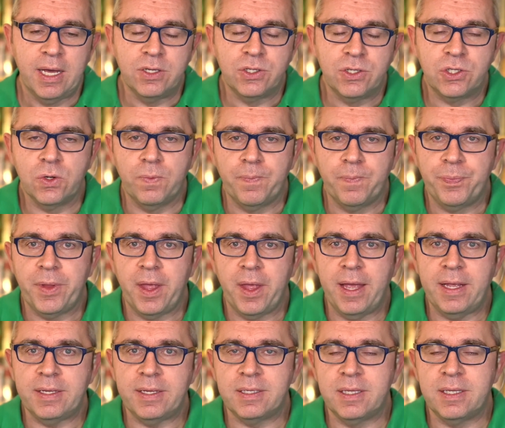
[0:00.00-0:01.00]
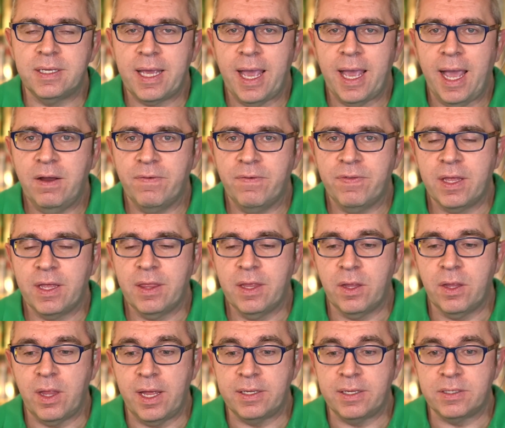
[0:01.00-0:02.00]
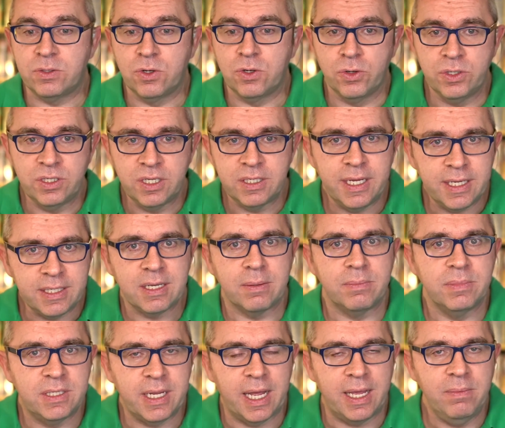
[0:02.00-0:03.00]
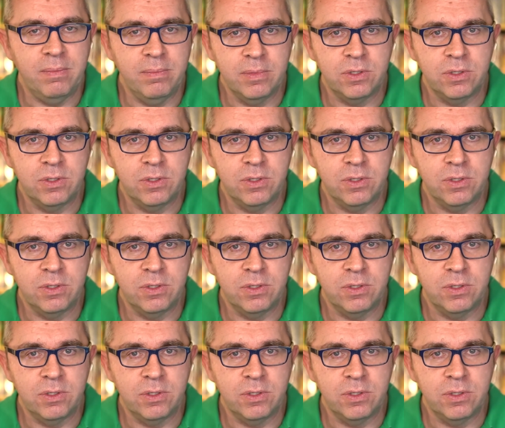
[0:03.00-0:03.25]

So it's the kind of thing that it's going to take some time